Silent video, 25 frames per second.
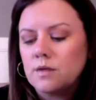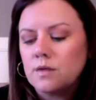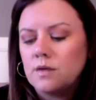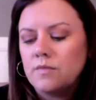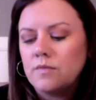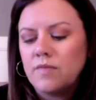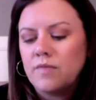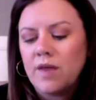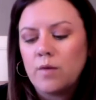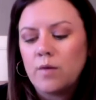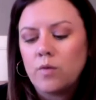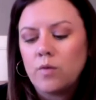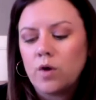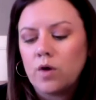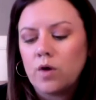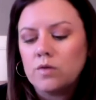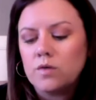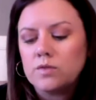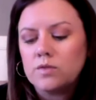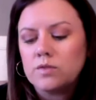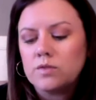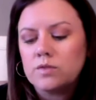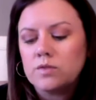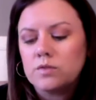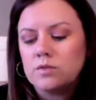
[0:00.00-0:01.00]
they
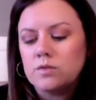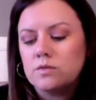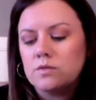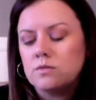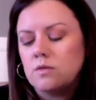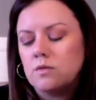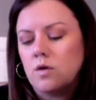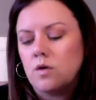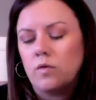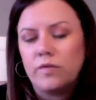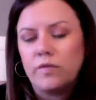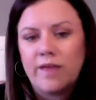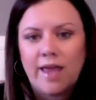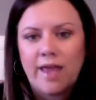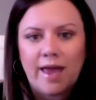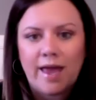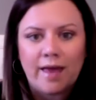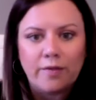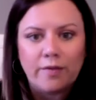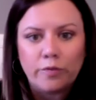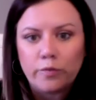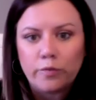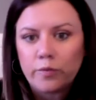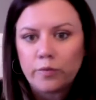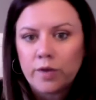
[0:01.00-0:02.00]
only
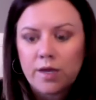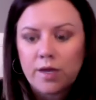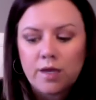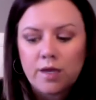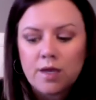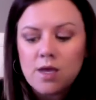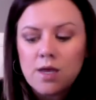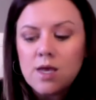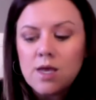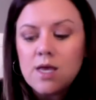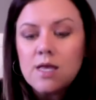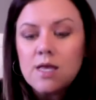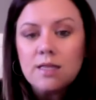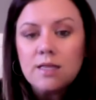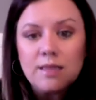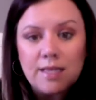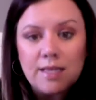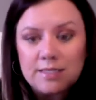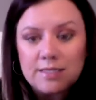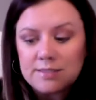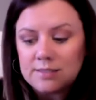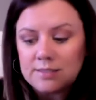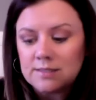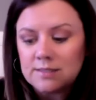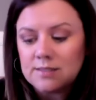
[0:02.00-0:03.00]
had 3
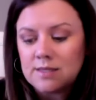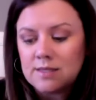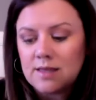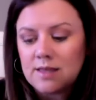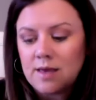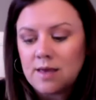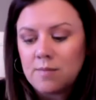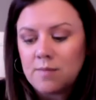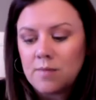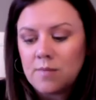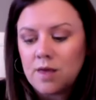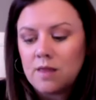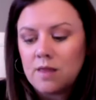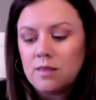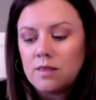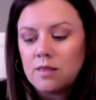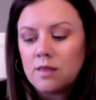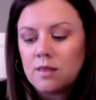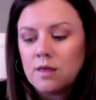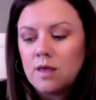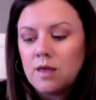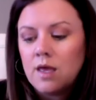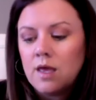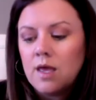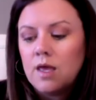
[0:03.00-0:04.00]
lessons in that month,
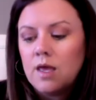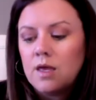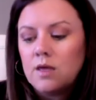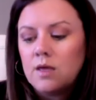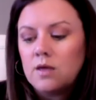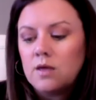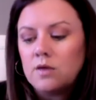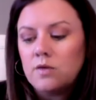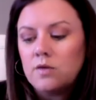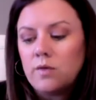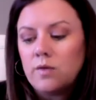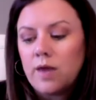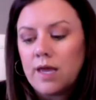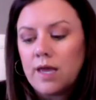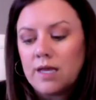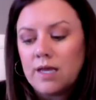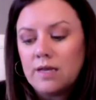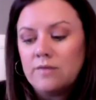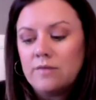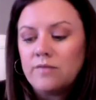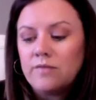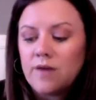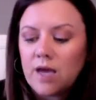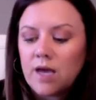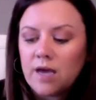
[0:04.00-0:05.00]
you do
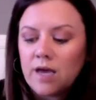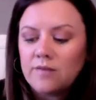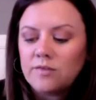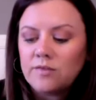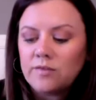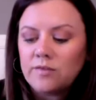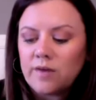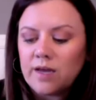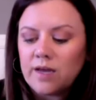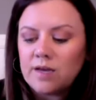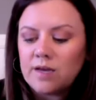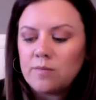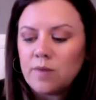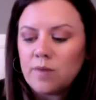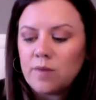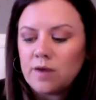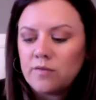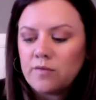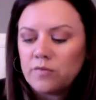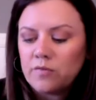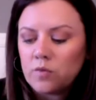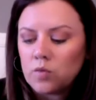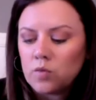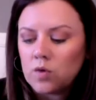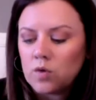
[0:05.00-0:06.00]
85 divided by
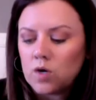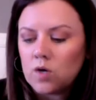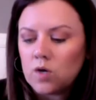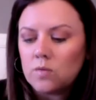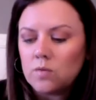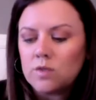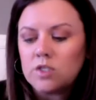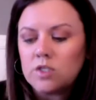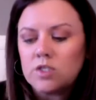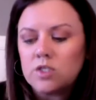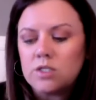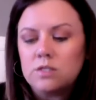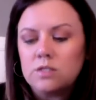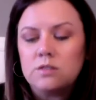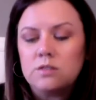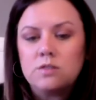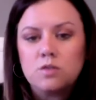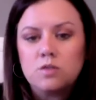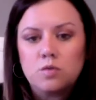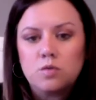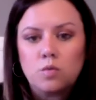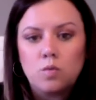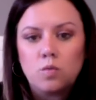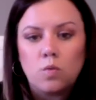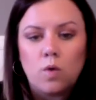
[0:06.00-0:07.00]
4, which is
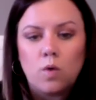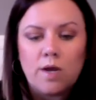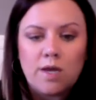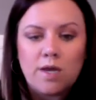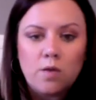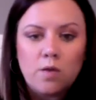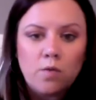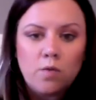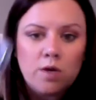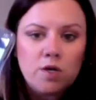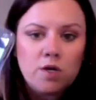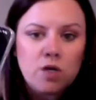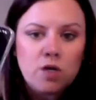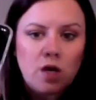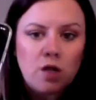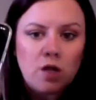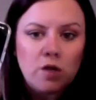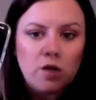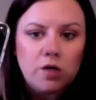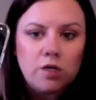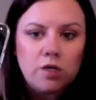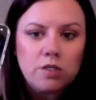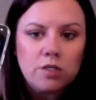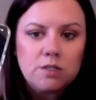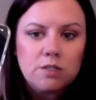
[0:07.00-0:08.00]

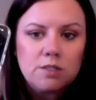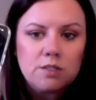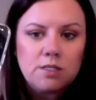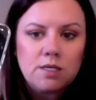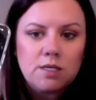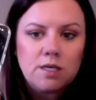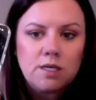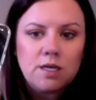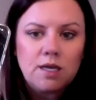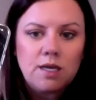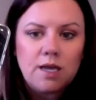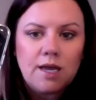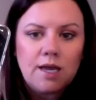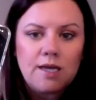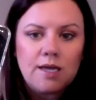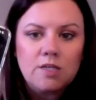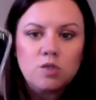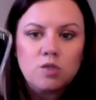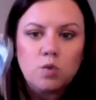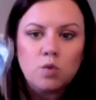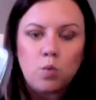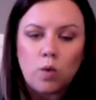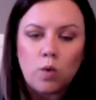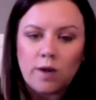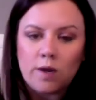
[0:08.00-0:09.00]

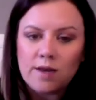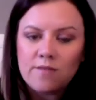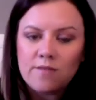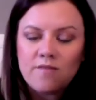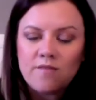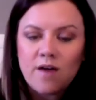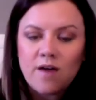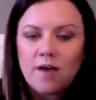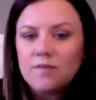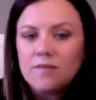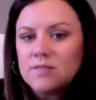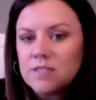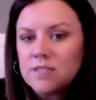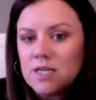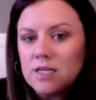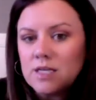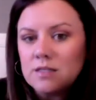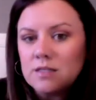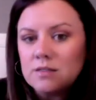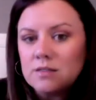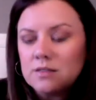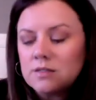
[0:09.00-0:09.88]
$21.25